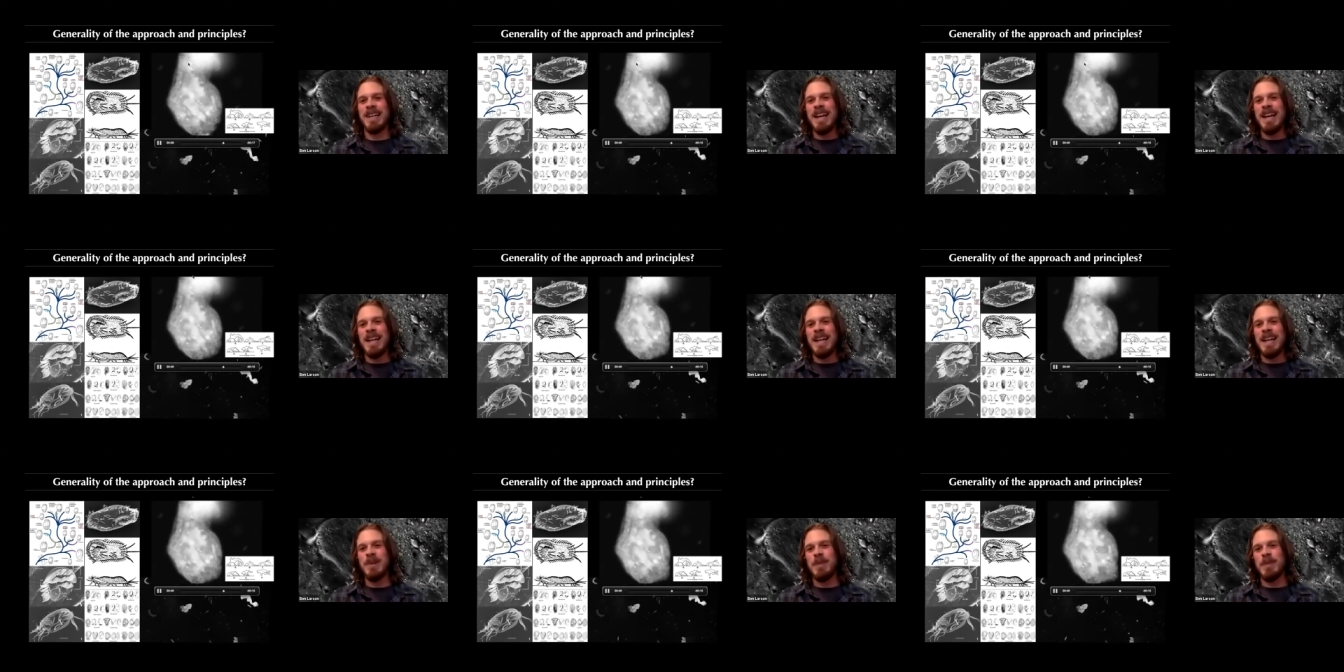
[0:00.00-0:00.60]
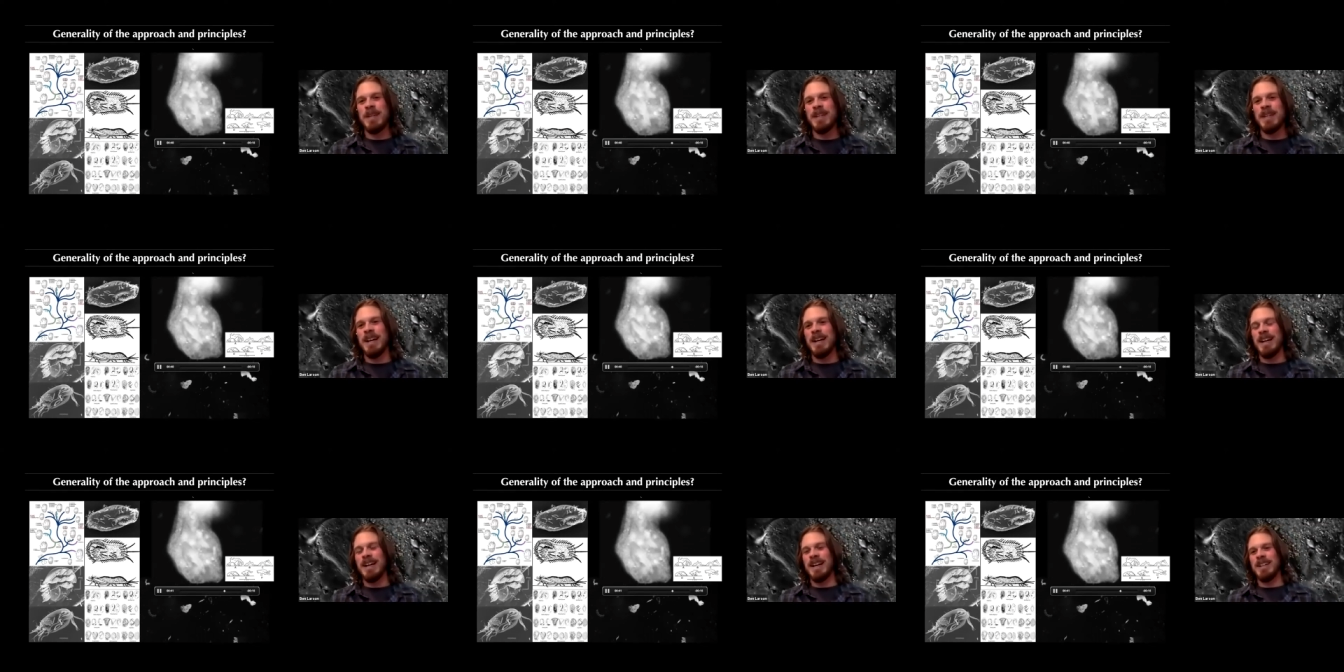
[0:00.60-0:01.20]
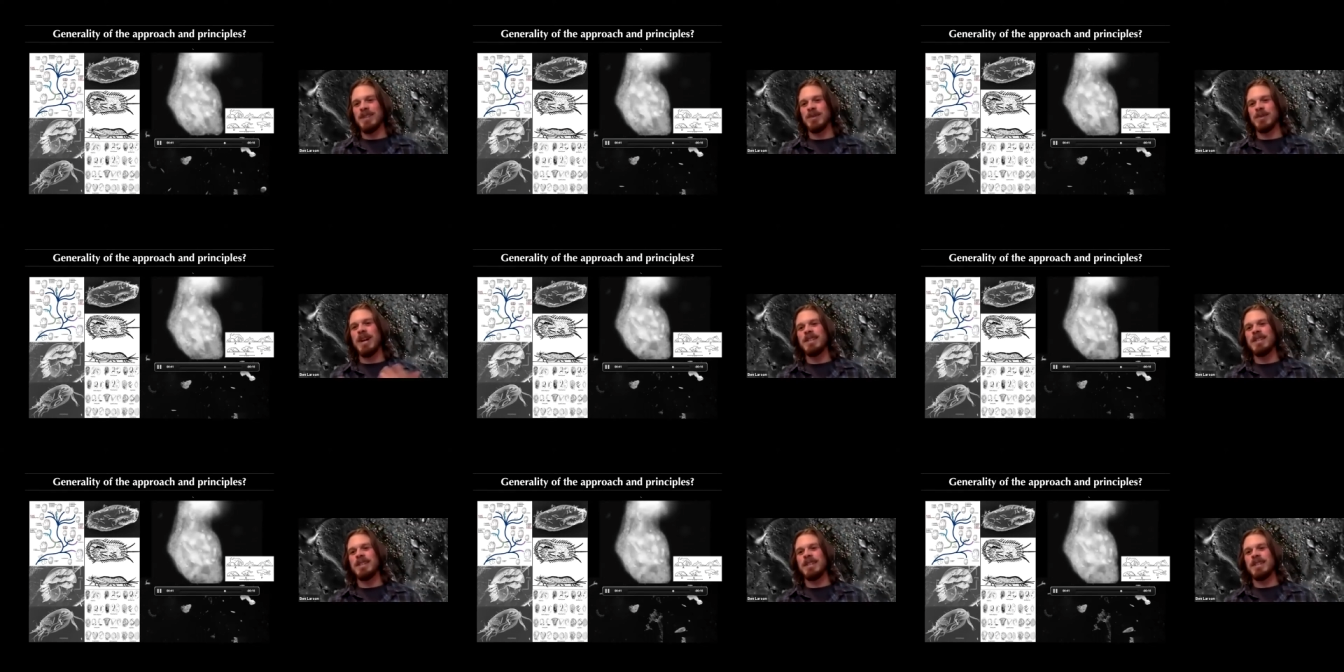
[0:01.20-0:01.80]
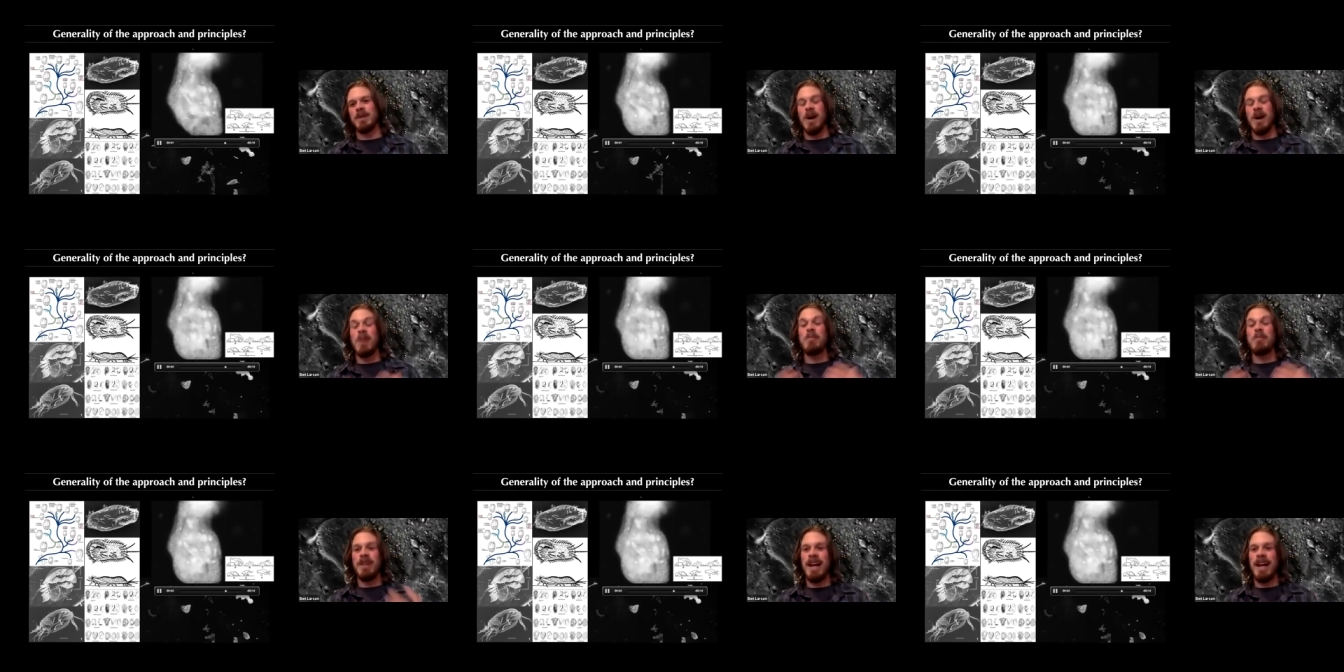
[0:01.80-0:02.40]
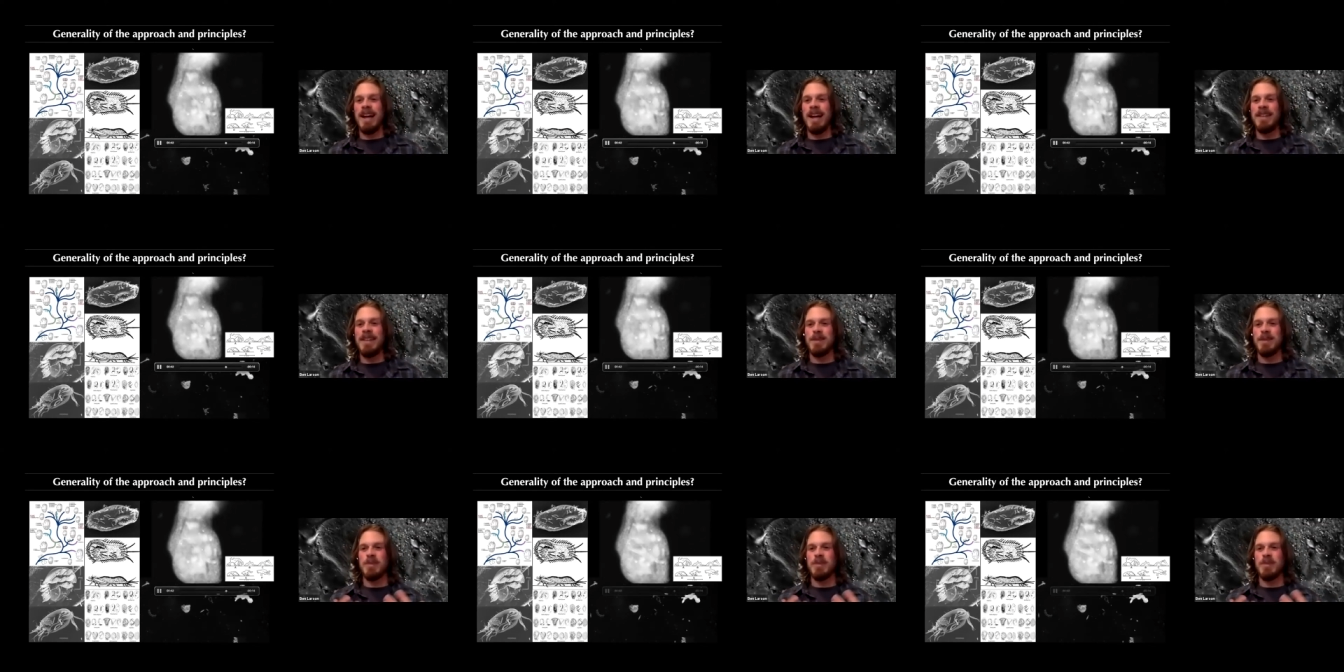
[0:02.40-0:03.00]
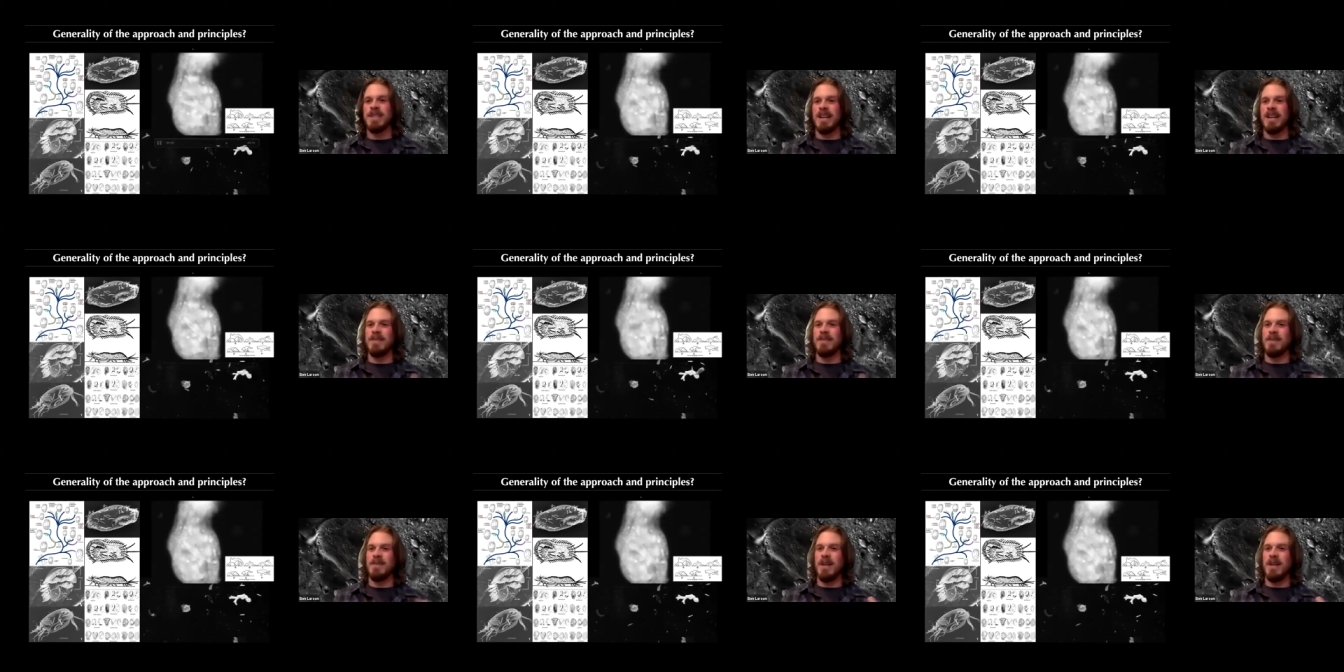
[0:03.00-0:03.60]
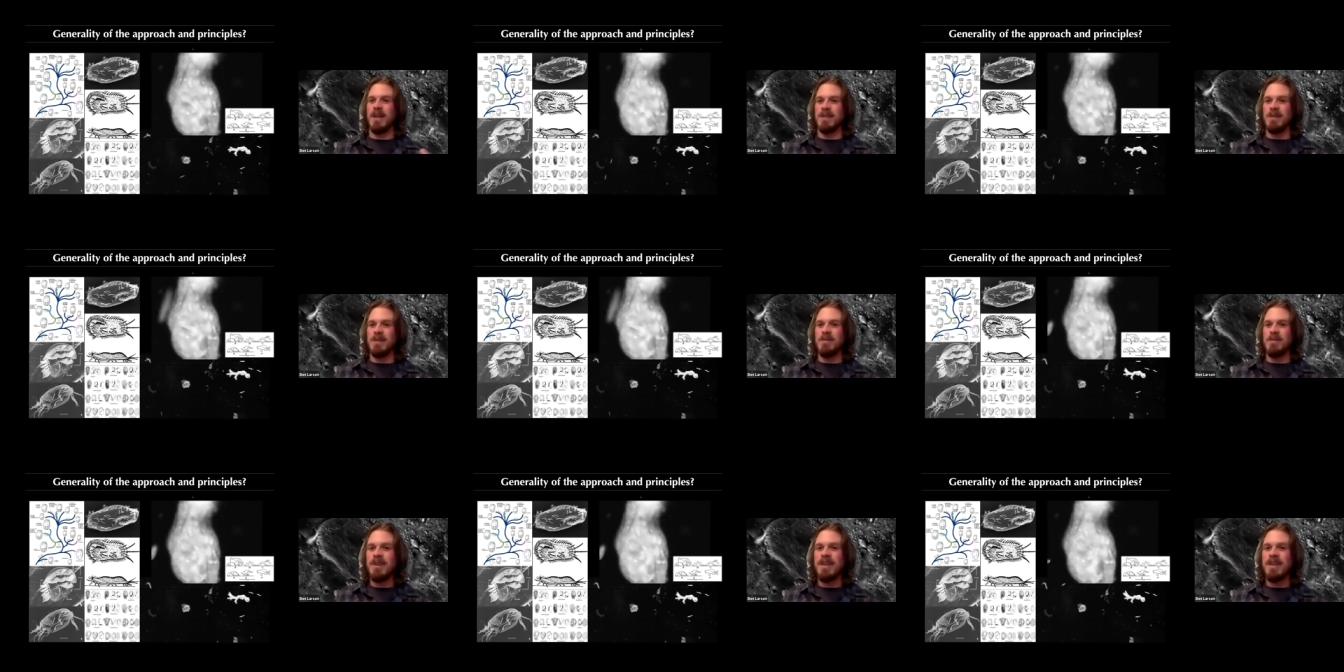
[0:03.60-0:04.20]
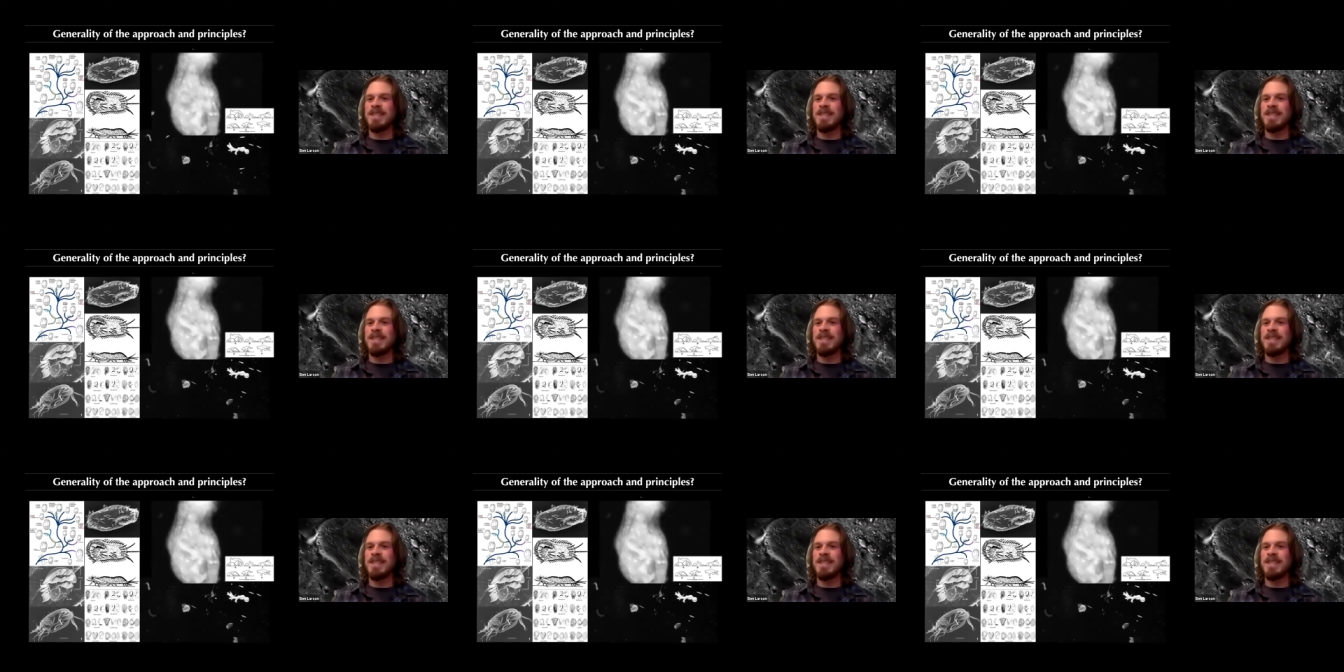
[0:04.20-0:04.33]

And so I've been uh, uh, trying to sort of apply these approaches that I've developed in Euplotes